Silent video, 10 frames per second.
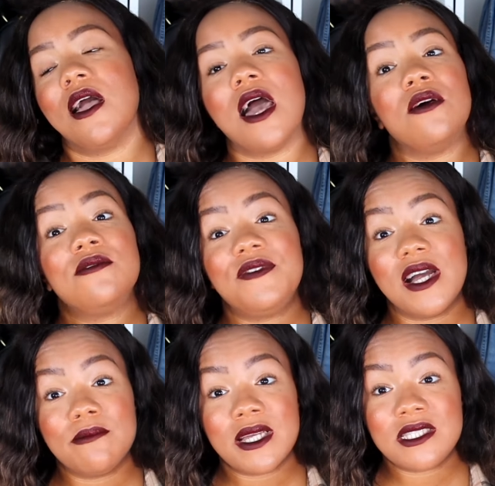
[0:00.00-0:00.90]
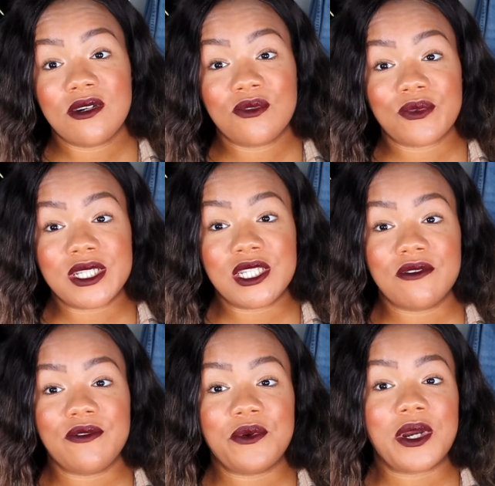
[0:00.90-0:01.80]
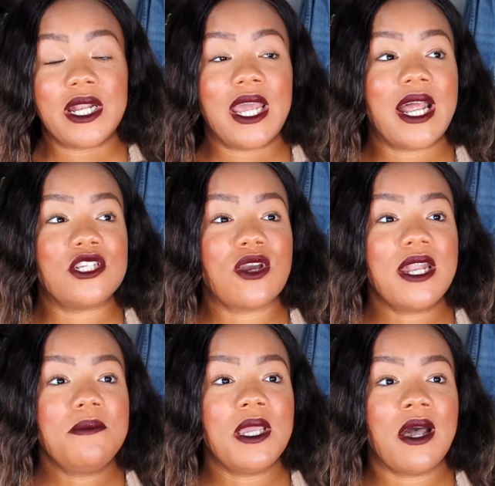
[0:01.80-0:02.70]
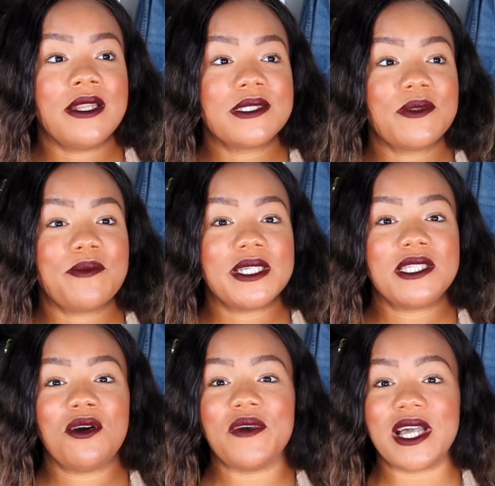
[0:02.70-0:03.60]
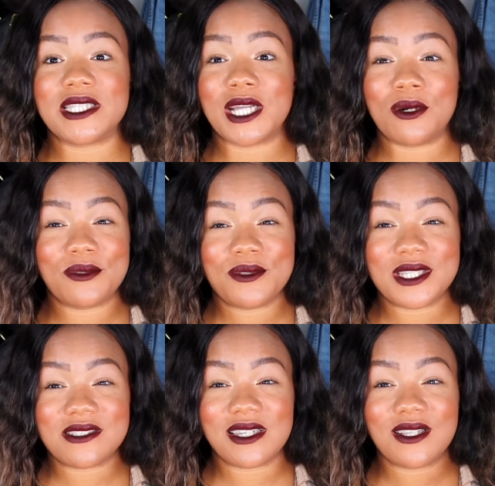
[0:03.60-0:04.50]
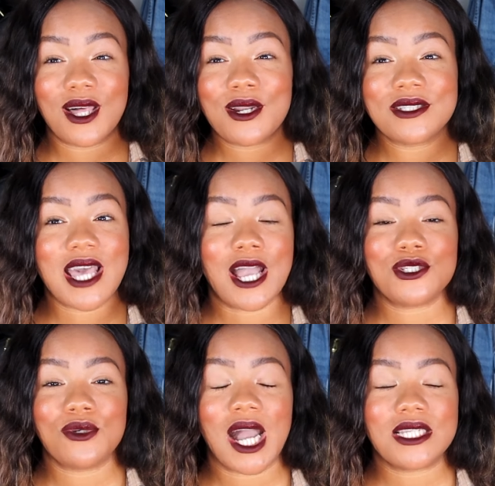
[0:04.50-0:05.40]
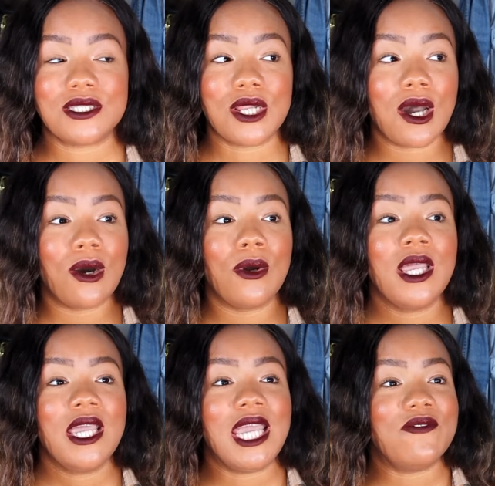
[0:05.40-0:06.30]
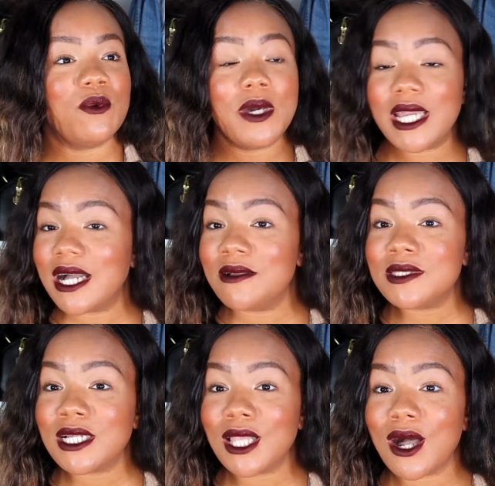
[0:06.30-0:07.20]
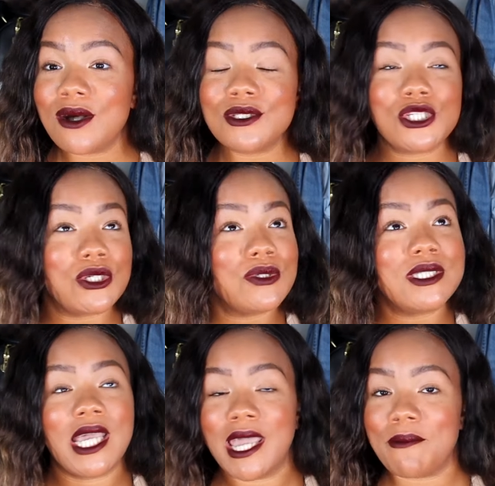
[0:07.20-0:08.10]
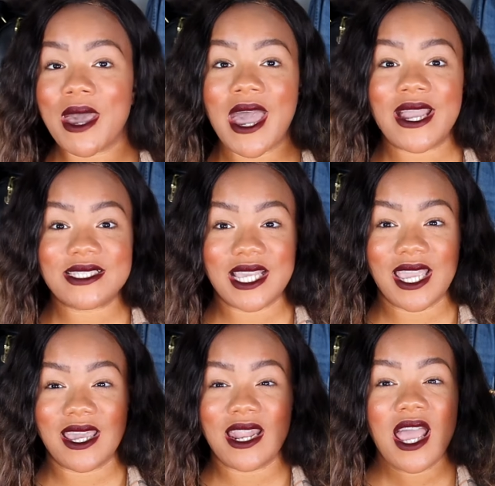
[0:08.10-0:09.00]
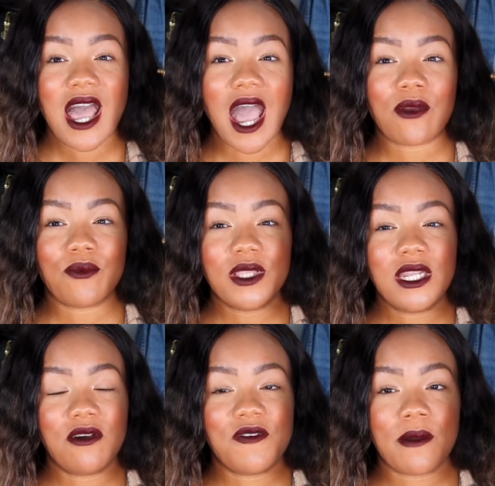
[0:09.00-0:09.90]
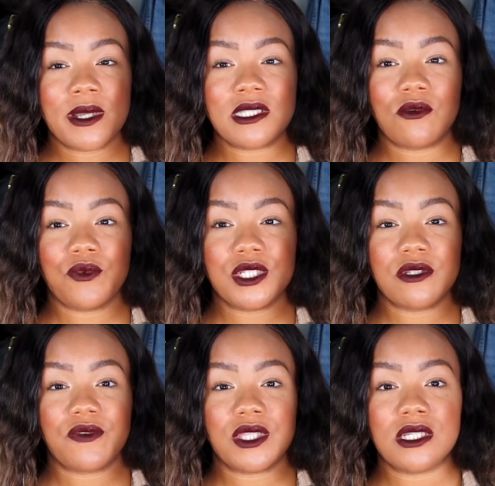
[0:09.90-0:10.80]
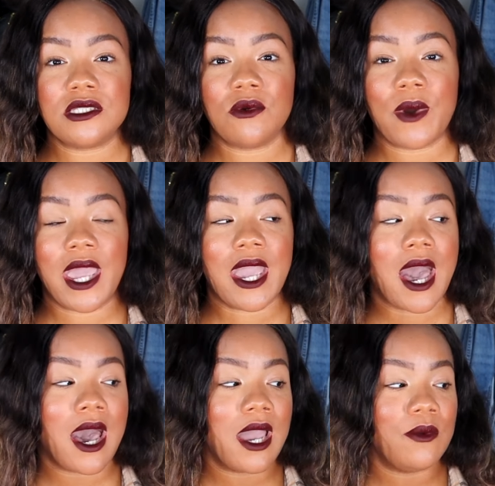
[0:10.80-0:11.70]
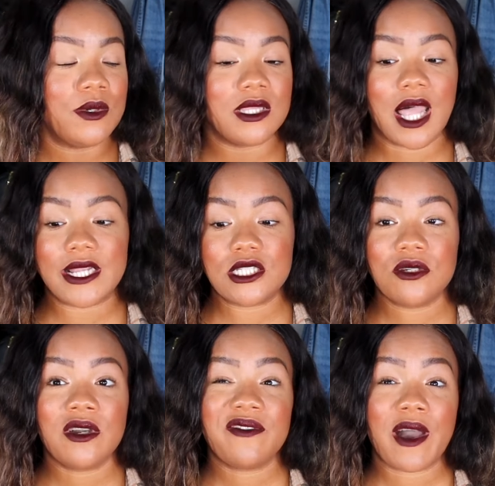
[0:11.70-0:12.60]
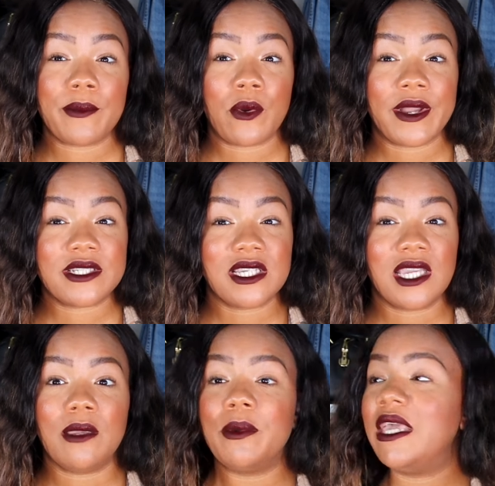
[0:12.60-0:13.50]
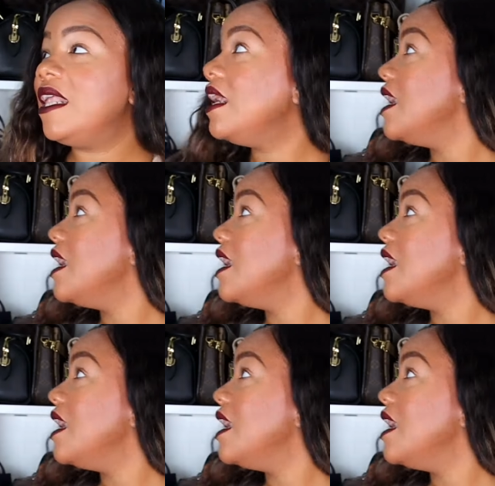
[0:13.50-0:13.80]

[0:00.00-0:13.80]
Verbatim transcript: I don't find myself reaching for it. And I try to be honest with myself as I go through these declutters, as you guys know, even when it comes to clothes, shoes, and handbags. And I really don't find myself reaching for this the way I would like to if I'm going to keep it.